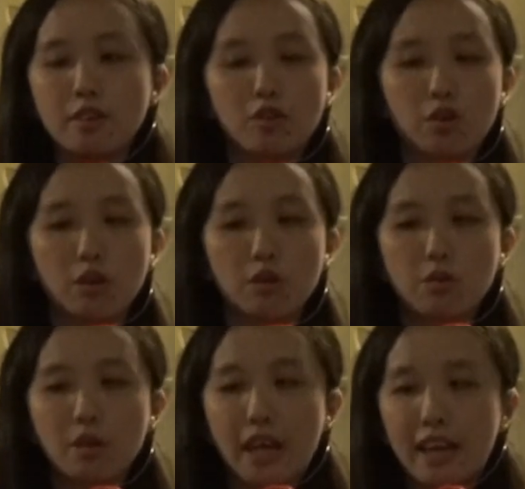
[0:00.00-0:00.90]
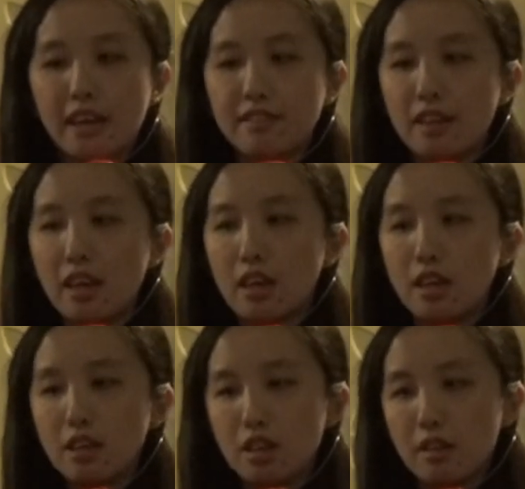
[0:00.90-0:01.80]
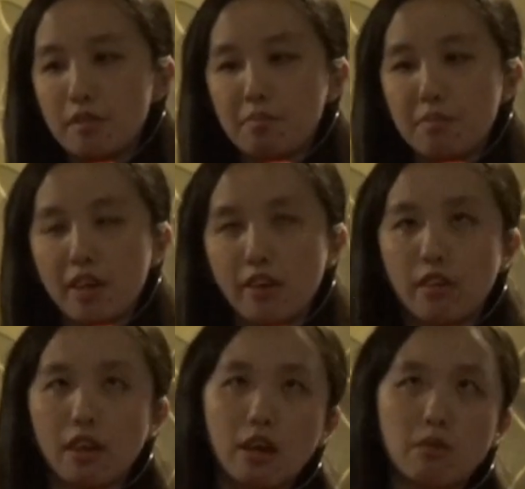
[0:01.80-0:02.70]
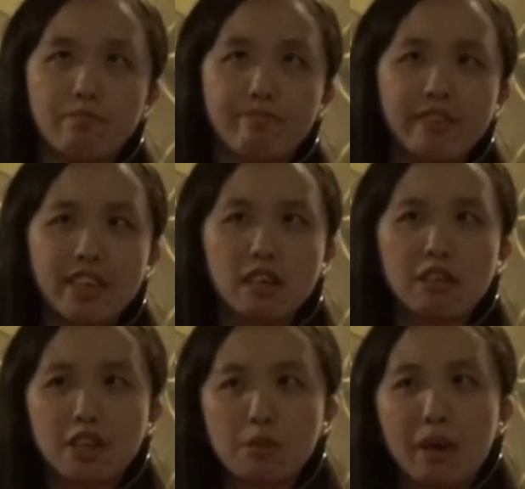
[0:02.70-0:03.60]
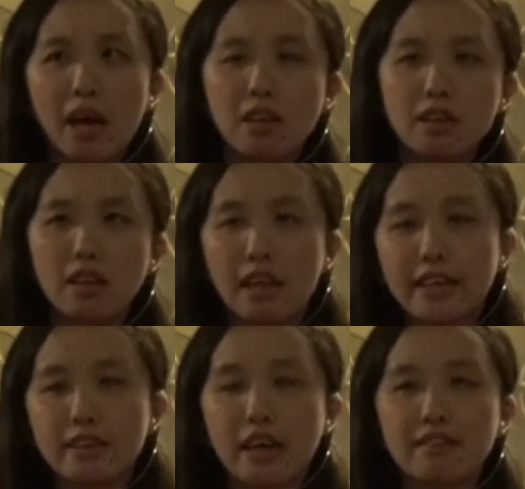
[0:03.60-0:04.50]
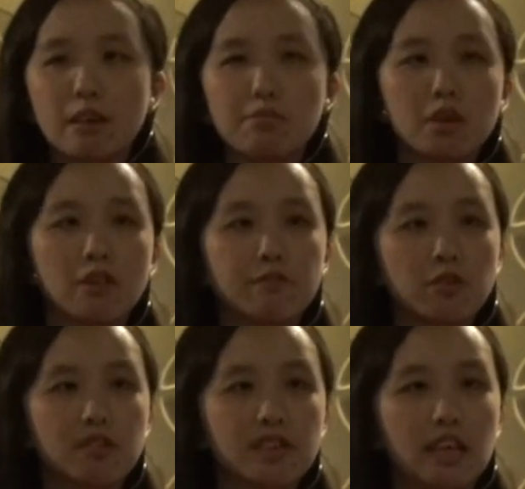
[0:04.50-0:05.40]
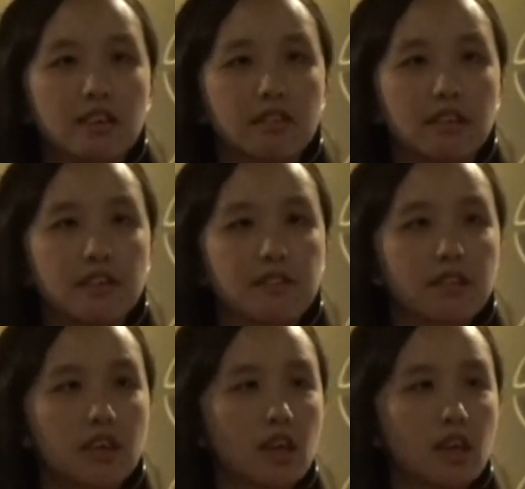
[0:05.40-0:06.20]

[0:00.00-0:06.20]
So let's say interaction palette, like the example of use case is